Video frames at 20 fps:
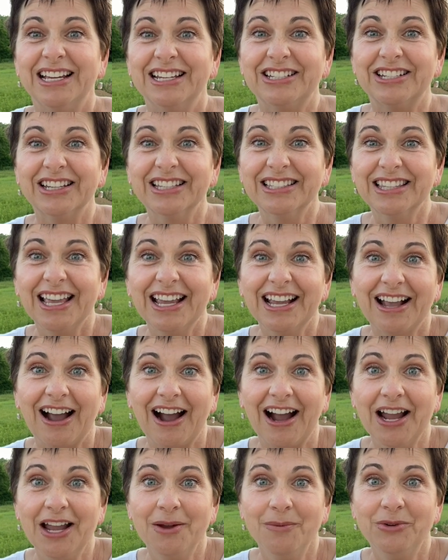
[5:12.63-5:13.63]
just like
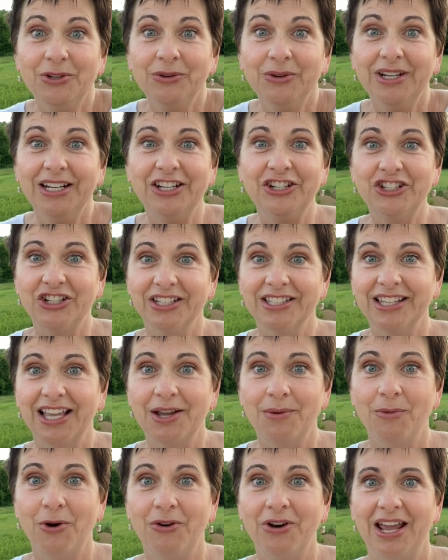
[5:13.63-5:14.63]
I am doing and just
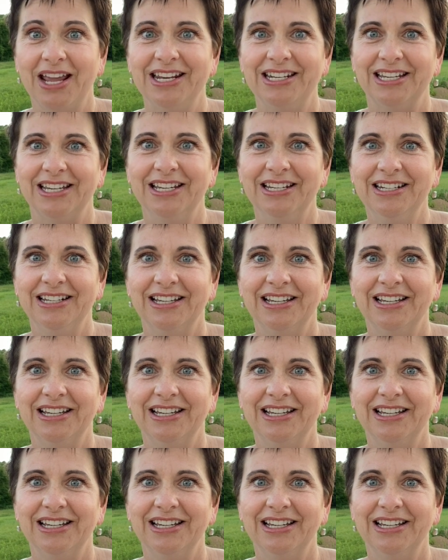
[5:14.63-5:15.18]
like Monet did.